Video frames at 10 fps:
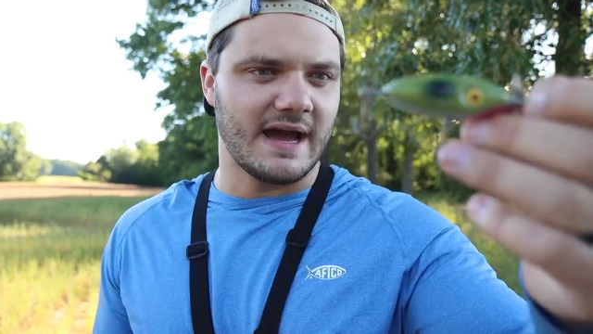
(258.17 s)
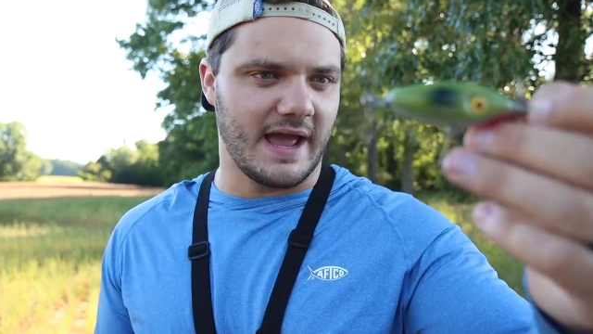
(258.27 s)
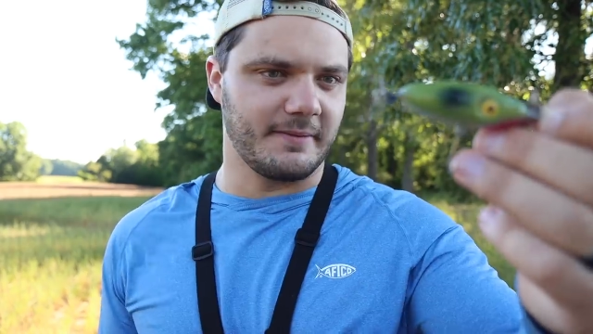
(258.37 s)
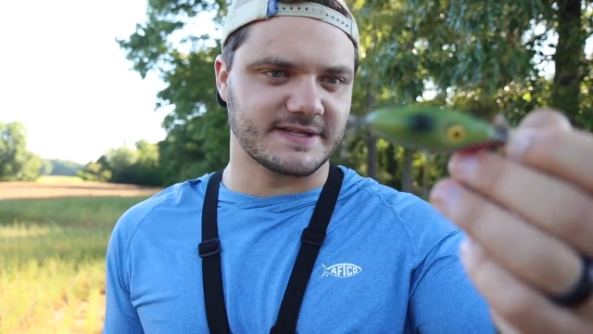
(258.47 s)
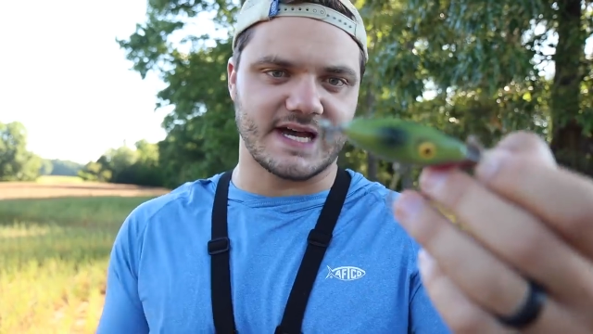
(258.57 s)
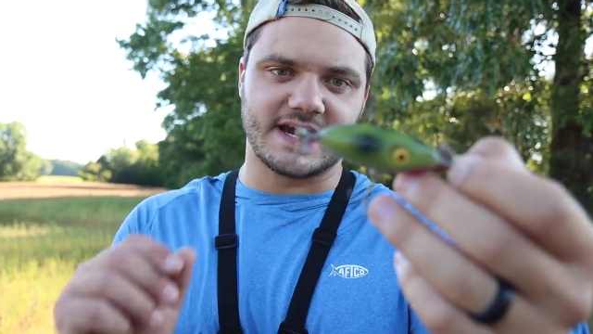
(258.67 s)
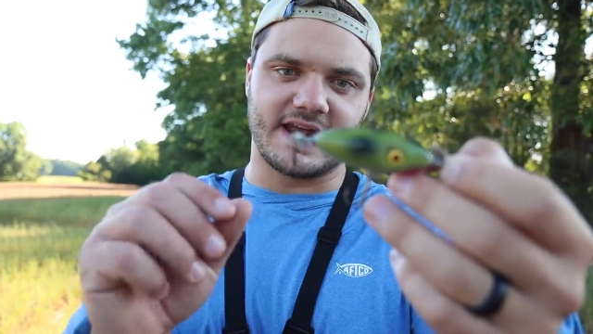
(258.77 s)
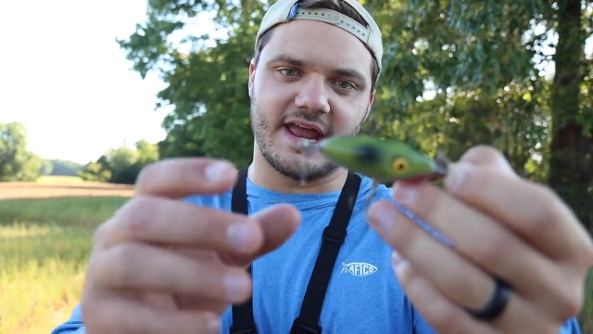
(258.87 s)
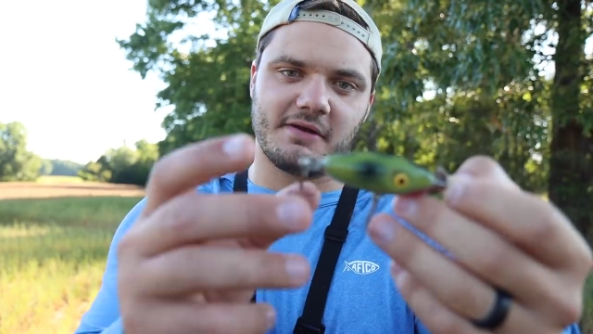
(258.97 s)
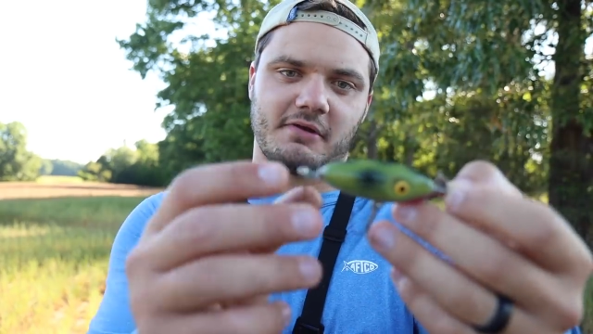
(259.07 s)
I am excited.
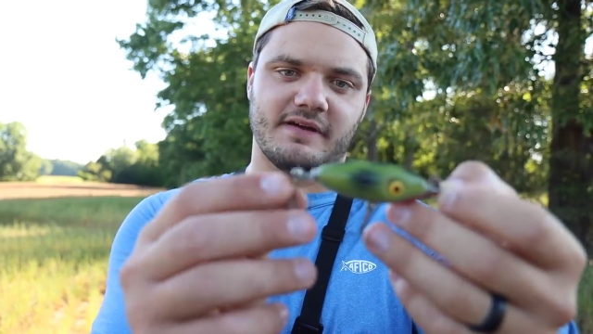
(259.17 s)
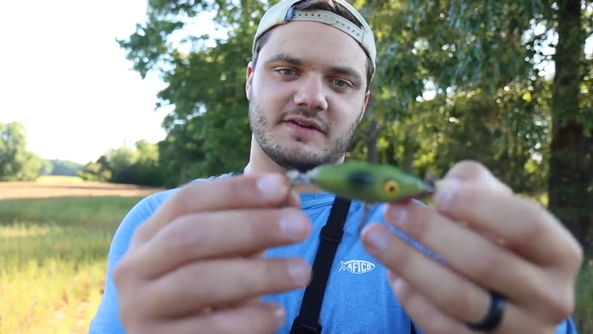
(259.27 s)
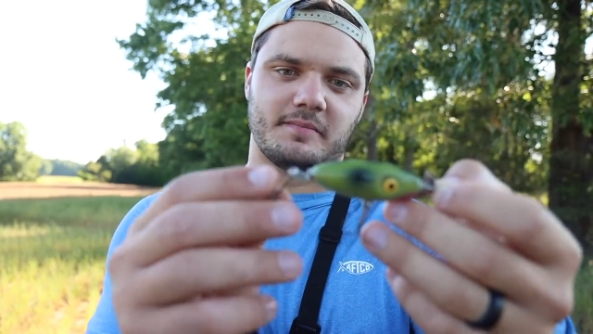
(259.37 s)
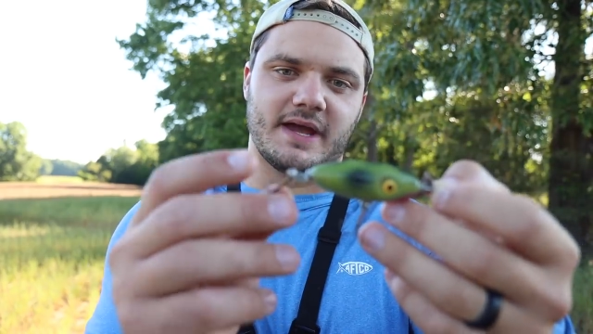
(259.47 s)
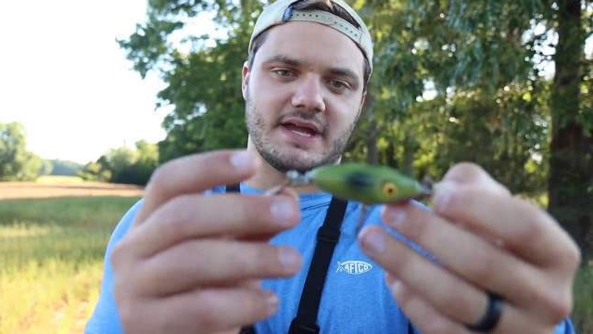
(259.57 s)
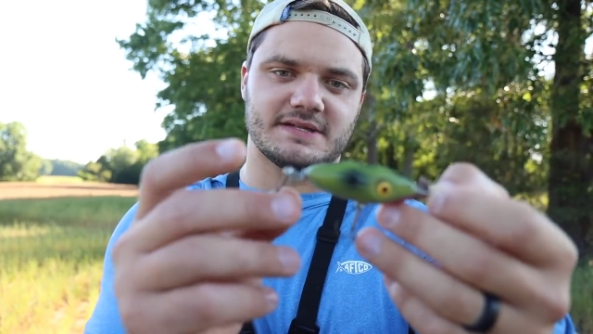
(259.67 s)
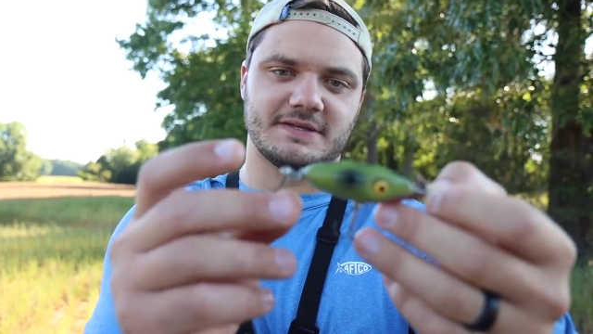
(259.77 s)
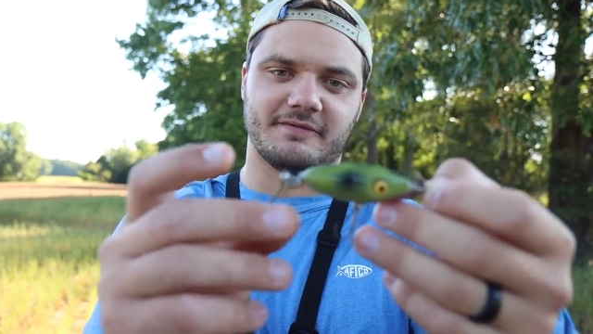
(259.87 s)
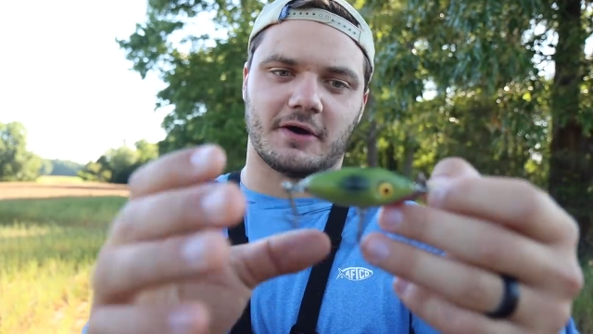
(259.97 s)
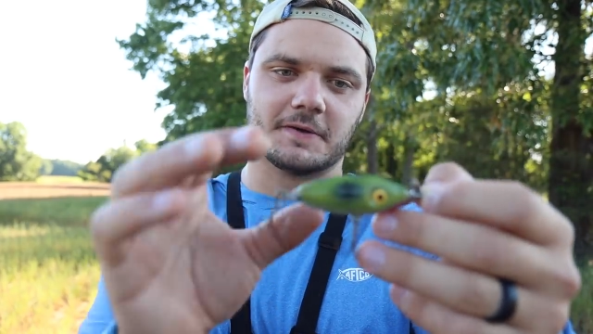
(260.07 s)
Handcrafted baits
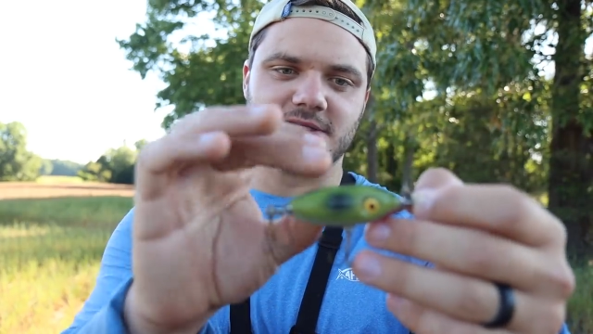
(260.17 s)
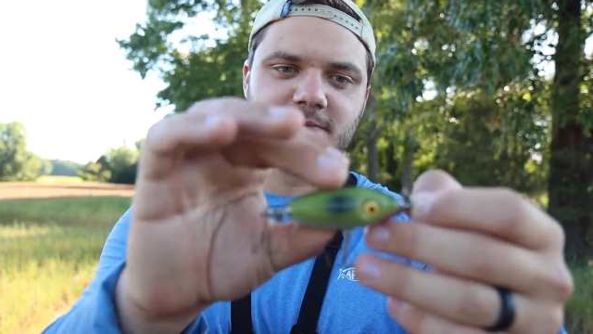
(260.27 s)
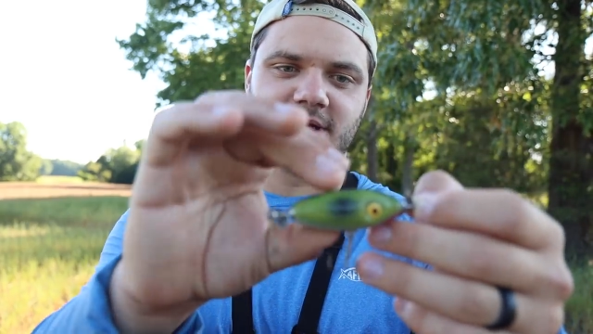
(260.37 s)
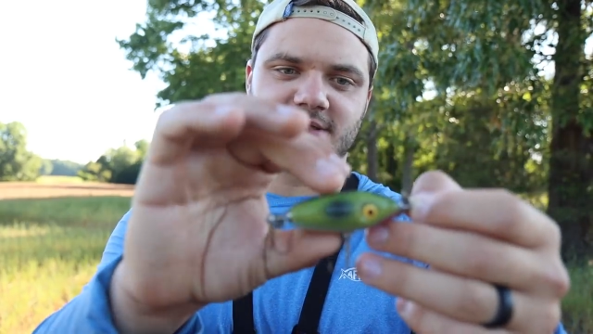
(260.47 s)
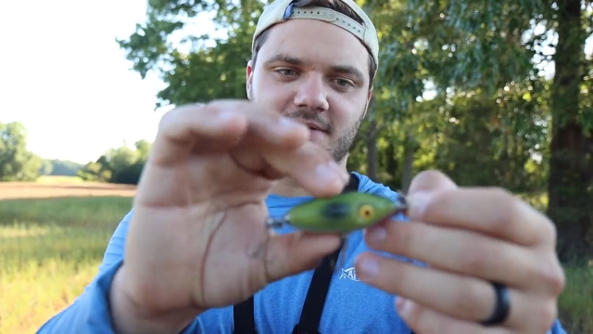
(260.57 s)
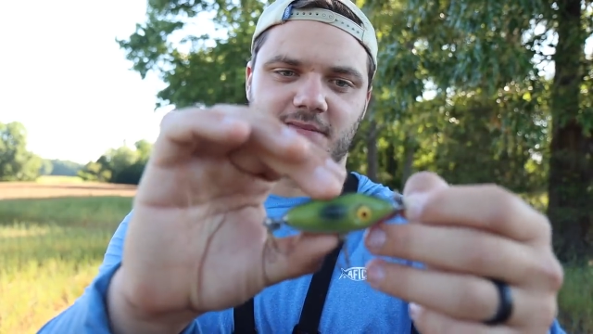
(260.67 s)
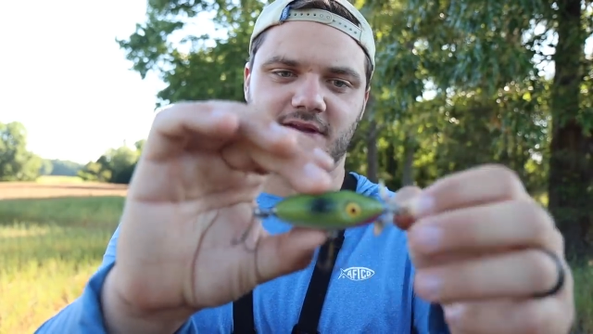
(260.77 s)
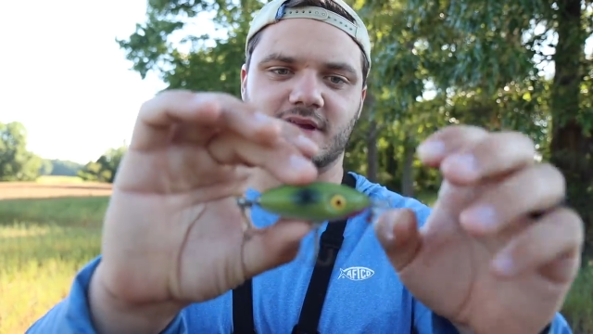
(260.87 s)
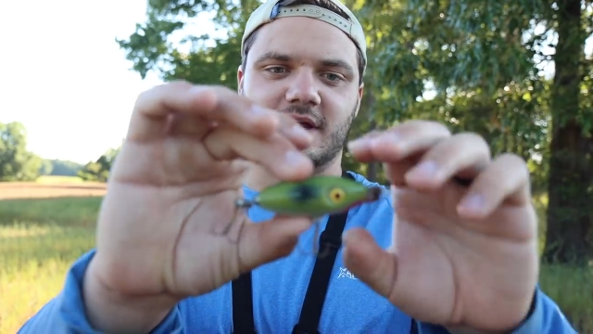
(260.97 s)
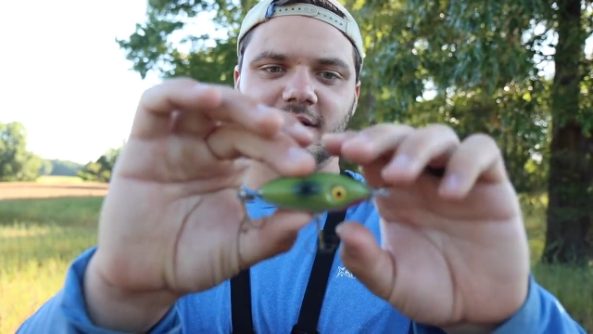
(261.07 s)
have always been
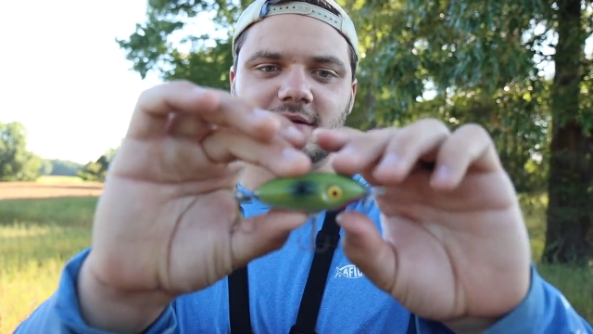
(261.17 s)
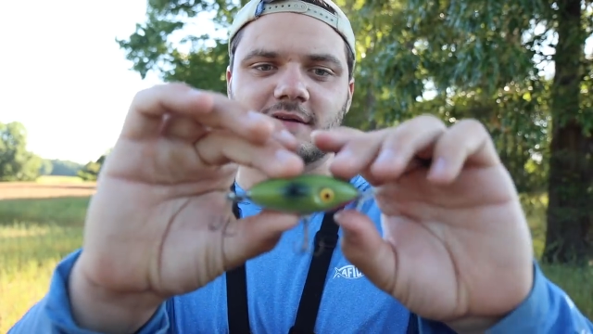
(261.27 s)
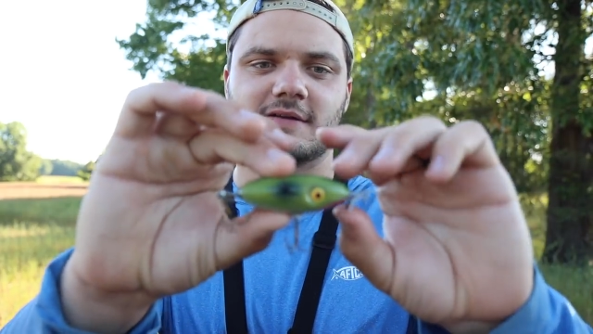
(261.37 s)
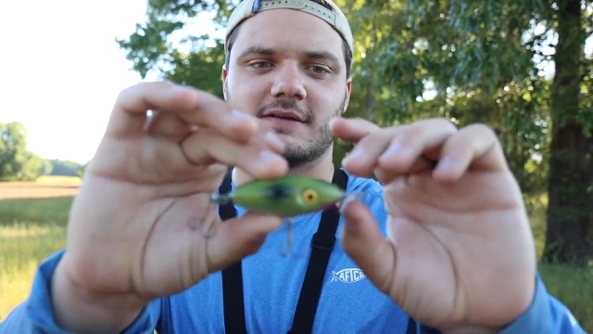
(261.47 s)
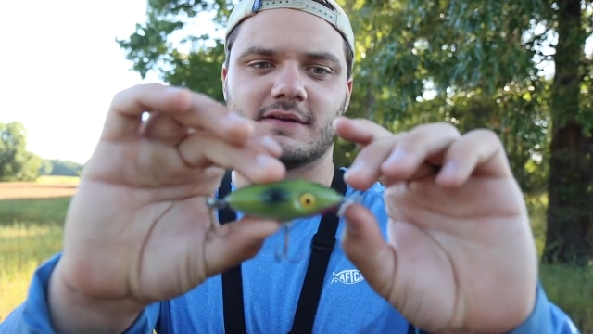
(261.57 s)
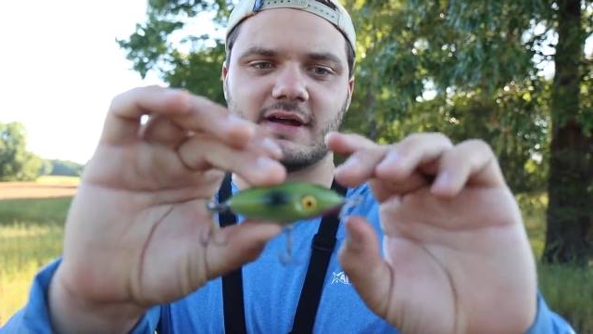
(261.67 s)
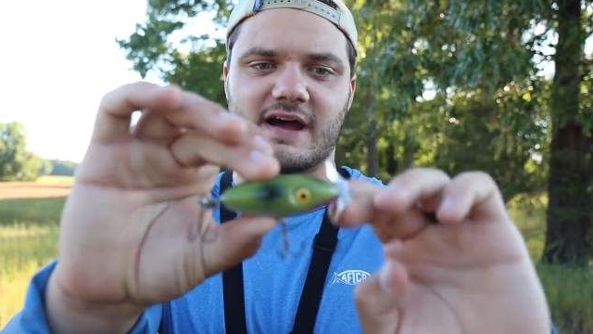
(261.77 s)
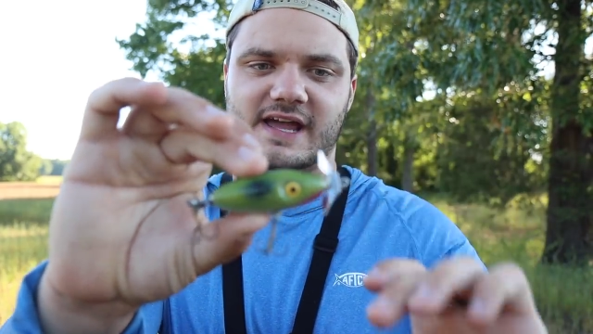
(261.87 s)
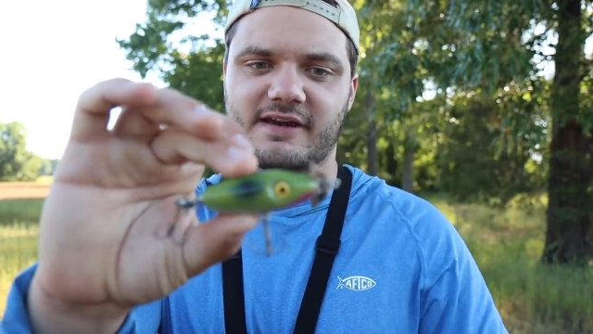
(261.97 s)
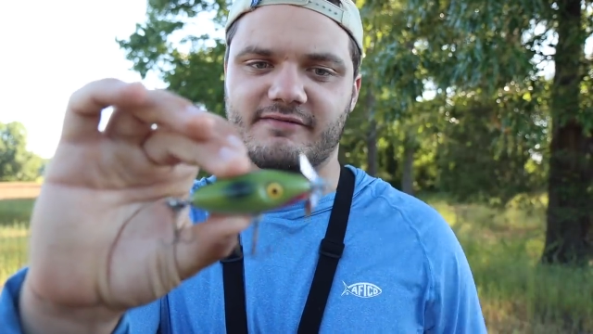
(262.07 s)
something that
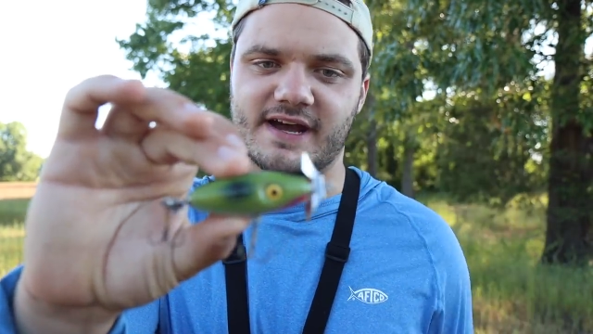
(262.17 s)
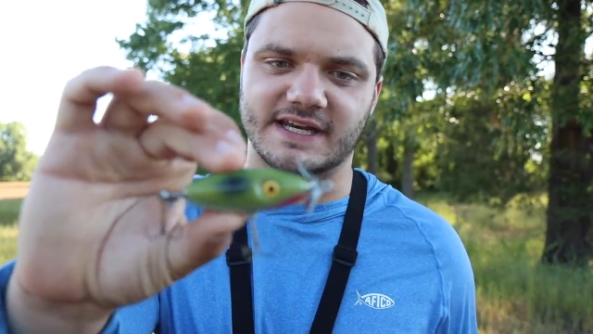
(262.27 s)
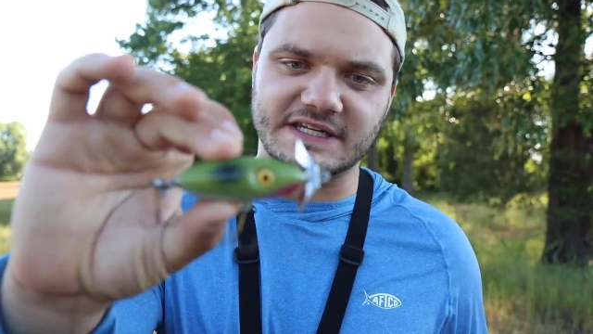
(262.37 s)
I kind of find